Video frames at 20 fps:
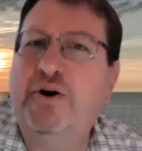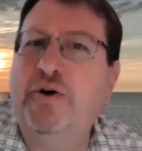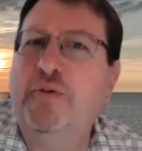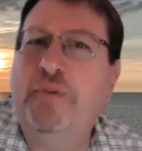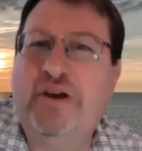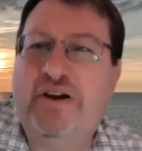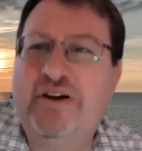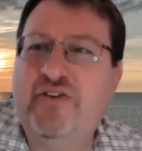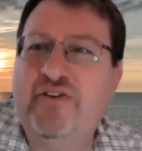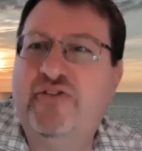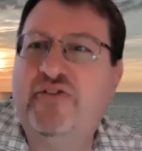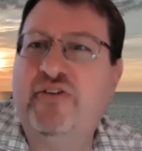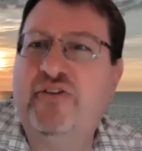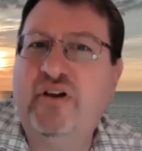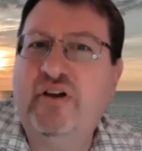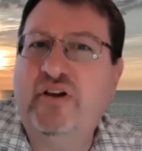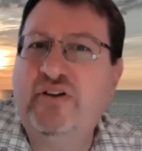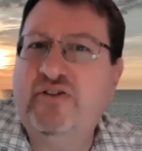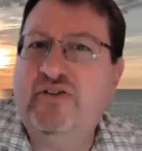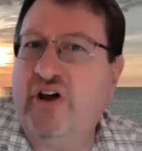Because
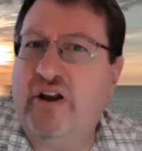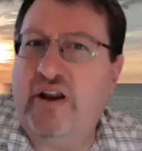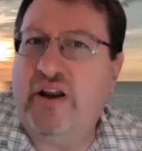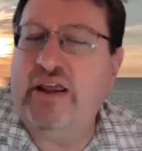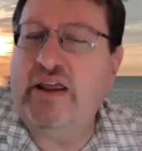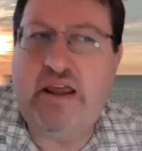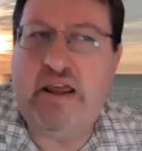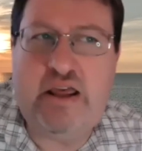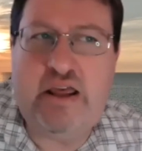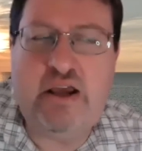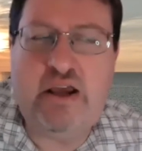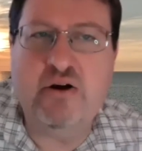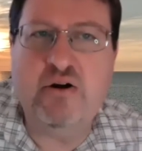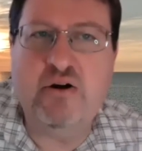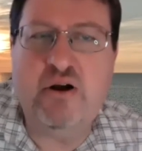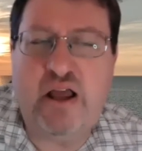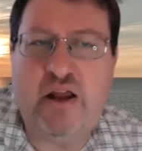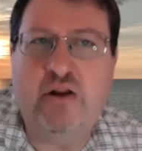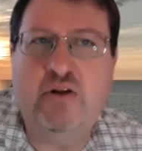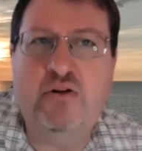studying here
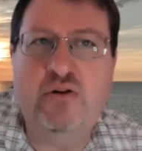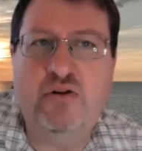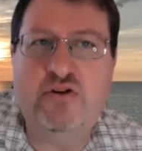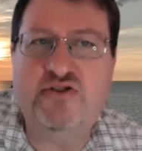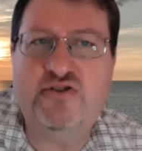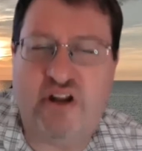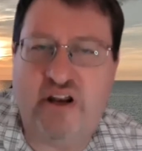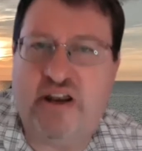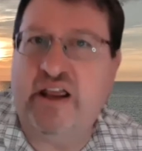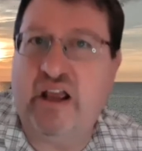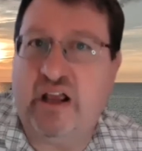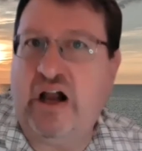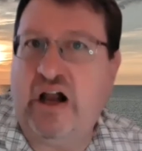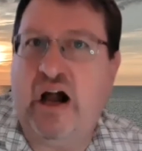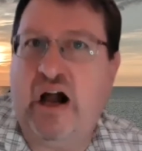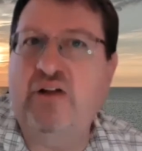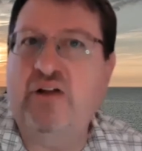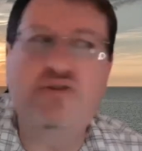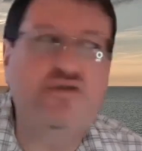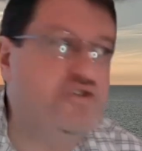and studying at
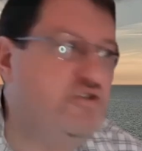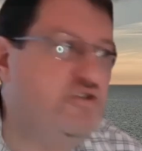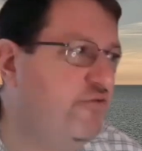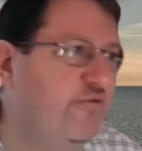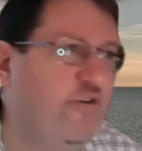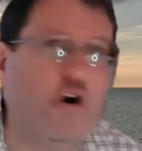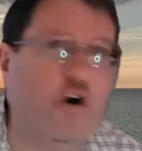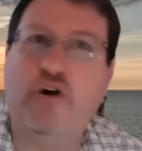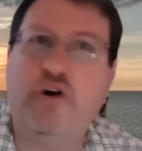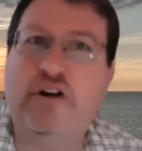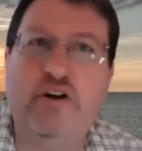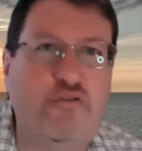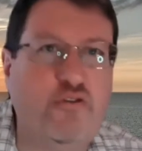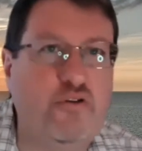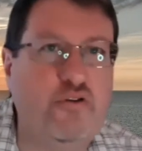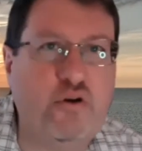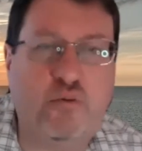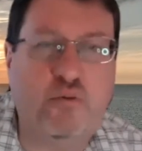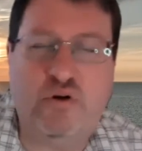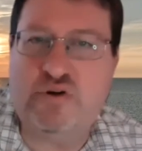college is very
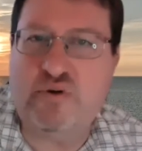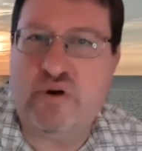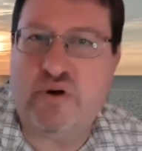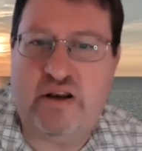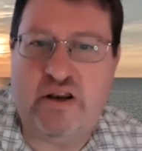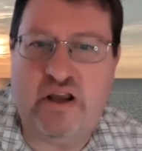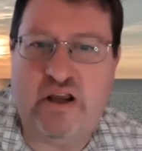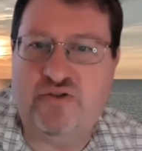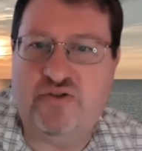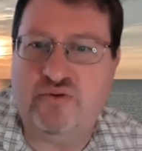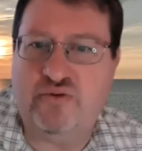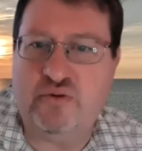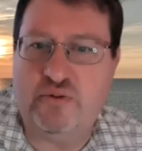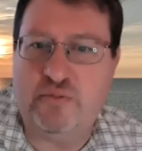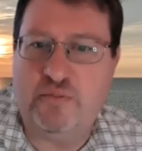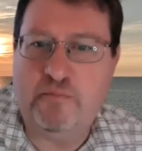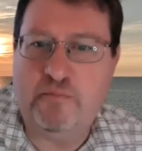different than what you had in high school.